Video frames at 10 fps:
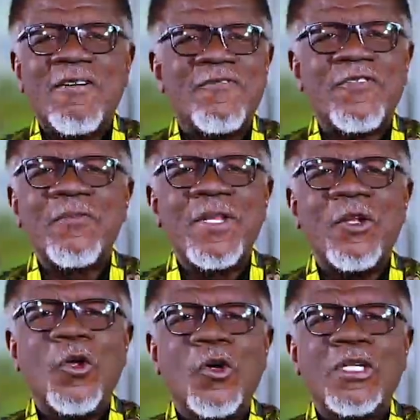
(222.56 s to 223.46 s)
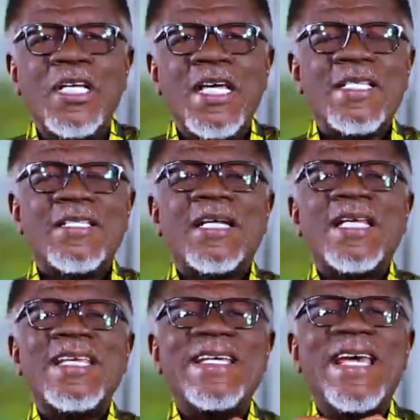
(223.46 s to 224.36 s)
from the Lord, is that
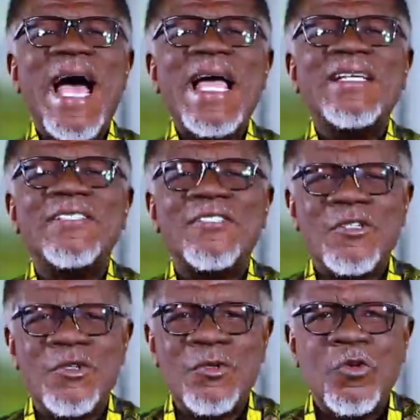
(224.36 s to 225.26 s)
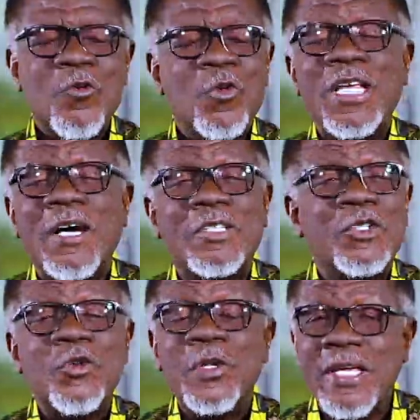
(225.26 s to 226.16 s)
he guides you without
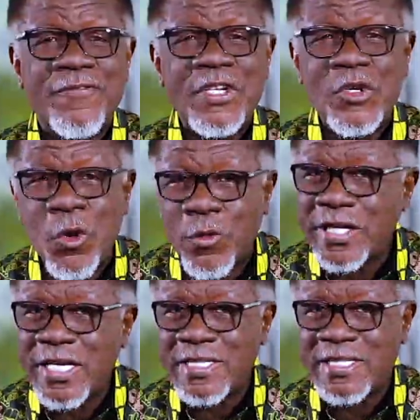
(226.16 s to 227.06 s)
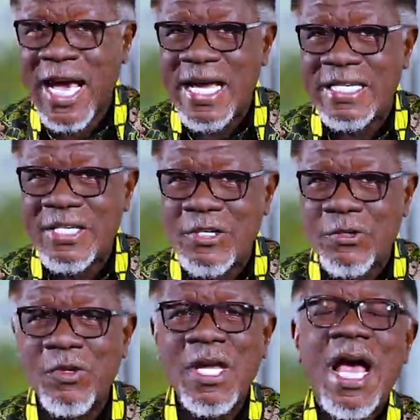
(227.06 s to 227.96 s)
you even knowing he's guiding
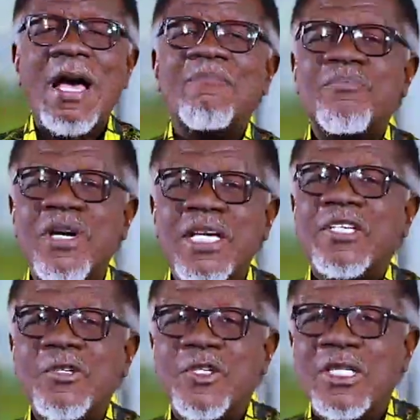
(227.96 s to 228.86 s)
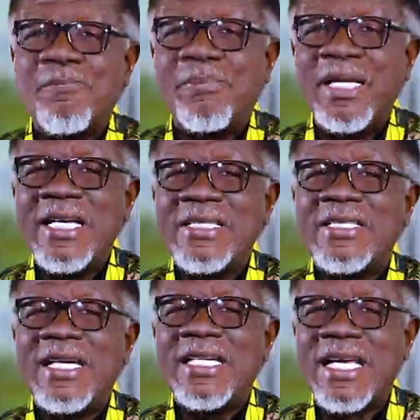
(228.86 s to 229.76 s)
you and bring you to the
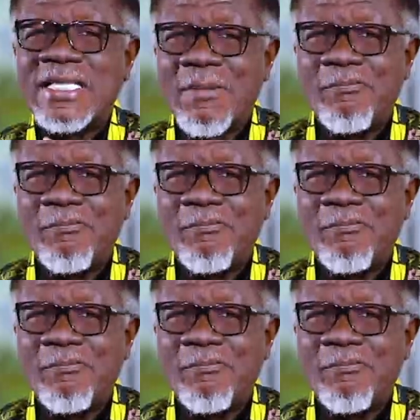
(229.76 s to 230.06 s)
place that he has